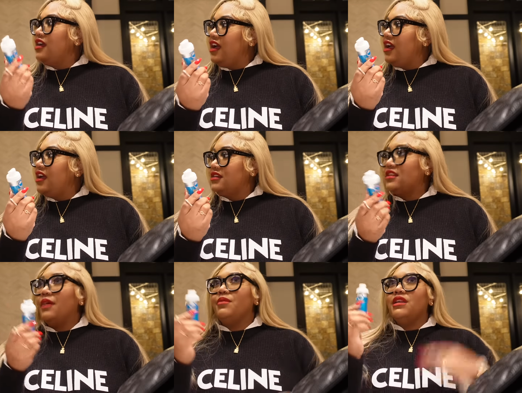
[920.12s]
Yeah, it's
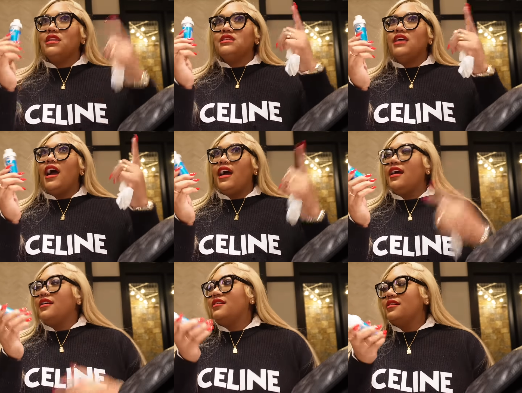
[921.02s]
like been this
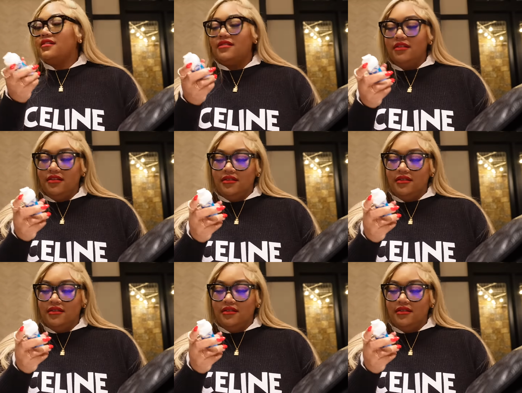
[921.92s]
high. Yeah.